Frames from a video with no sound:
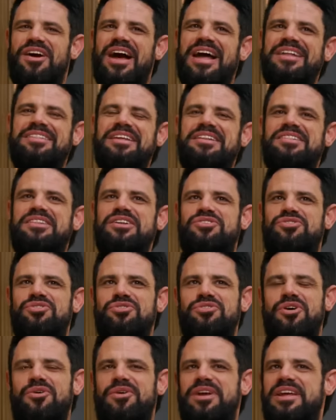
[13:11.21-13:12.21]
So I think the
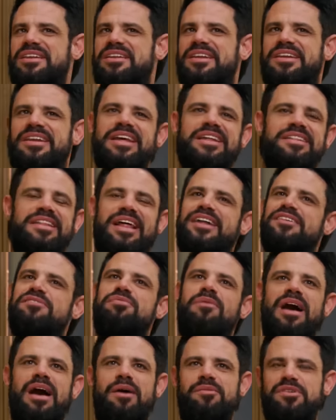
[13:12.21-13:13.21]
two go hand in hand.
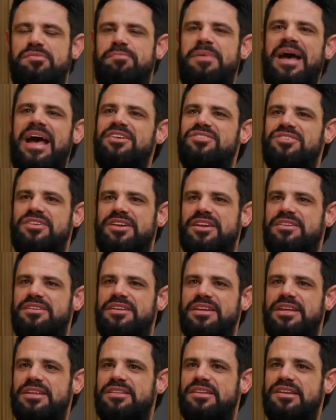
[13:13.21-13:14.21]
That's why I was passionate
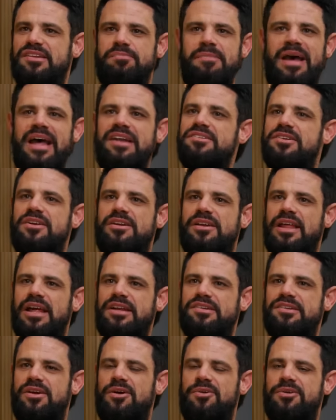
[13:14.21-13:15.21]
to get this
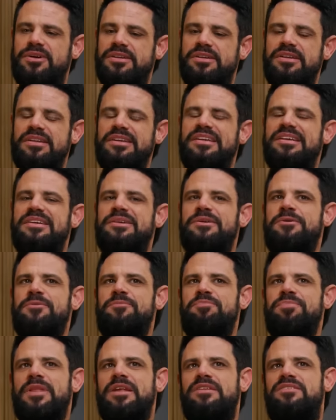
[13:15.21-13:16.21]
masterclass going,
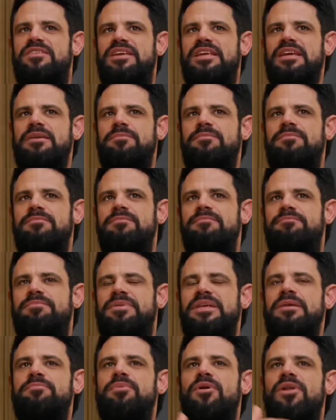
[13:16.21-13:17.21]
to get
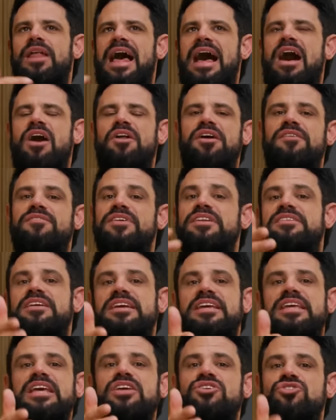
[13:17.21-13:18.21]
people out of and
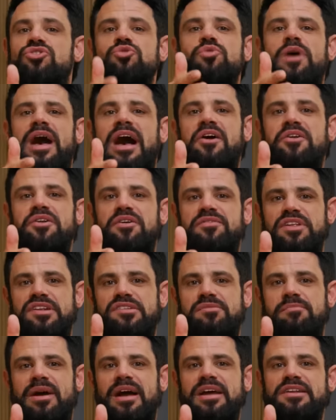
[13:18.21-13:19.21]
to get you out of
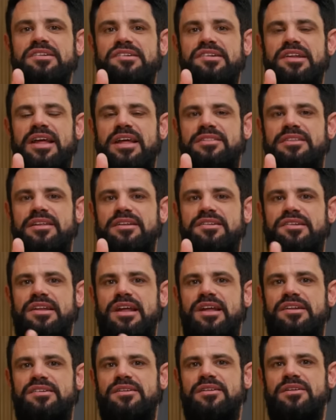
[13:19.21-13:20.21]
this mindset that
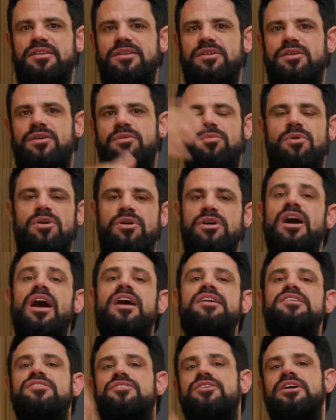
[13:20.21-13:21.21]
says, well,
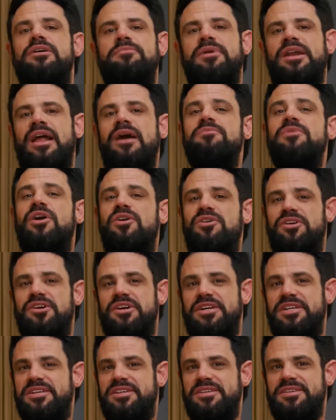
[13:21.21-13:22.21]
God is great, but I'm no
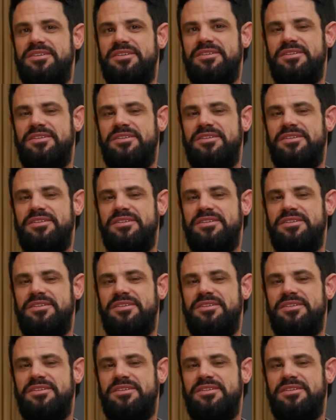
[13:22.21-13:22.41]
good.